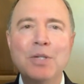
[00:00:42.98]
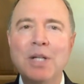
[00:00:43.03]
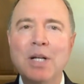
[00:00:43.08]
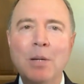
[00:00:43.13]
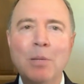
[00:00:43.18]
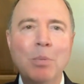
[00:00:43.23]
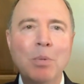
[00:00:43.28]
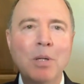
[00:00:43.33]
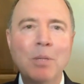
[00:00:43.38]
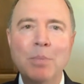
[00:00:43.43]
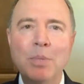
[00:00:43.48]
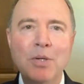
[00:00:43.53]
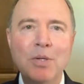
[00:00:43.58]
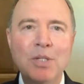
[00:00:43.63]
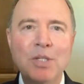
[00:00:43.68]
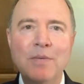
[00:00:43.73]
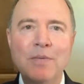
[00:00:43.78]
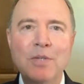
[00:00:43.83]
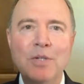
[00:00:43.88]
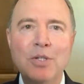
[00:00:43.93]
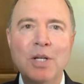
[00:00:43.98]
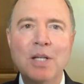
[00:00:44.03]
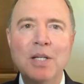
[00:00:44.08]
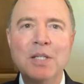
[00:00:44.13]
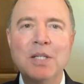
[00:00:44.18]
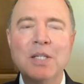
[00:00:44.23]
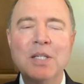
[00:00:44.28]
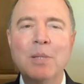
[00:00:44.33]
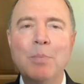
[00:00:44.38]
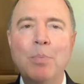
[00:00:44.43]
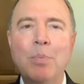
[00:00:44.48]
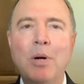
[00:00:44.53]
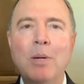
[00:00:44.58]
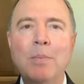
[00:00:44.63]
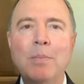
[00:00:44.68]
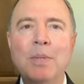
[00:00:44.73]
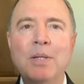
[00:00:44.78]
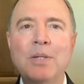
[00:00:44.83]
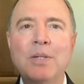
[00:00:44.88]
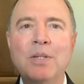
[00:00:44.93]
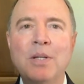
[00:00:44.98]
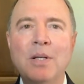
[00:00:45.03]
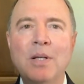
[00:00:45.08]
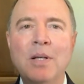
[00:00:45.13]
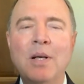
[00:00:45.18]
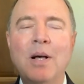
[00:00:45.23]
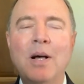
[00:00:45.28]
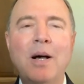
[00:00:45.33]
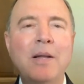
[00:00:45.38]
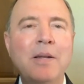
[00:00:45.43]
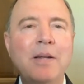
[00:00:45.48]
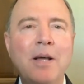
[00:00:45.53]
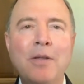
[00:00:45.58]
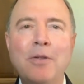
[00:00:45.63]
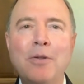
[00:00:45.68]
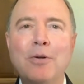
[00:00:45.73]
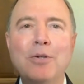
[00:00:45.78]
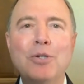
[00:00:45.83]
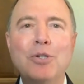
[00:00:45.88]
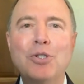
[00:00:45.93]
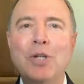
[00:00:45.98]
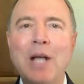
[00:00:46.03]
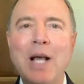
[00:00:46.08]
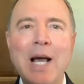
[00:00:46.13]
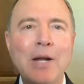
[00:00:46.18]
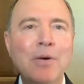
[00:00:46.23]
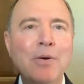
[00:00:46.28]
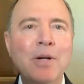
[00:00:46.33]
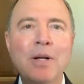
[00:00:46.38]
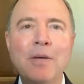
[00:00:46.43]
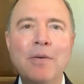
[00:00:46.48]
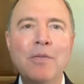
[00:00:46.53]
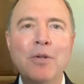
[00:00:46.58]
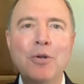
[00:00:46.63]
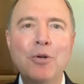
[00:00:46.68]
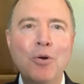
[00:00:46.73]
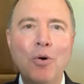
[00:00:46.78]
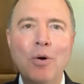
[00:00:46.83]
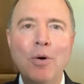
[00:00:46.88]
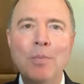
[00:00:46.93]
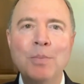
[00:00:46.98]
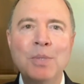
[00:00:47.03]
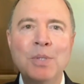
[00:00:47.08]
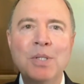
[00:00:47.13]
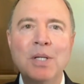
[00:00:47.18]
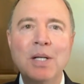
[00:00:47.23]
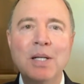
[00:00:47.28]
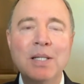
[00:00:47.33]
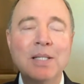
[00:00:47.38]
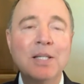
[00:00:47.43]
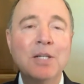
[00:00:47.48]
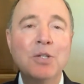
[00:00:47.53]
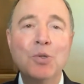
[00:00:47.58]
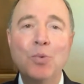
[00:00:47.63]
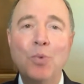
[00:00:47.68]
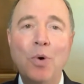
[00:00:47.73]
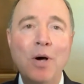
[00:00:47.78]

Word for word: terrible abuse of the Justice Department another shattering of the norms uh, since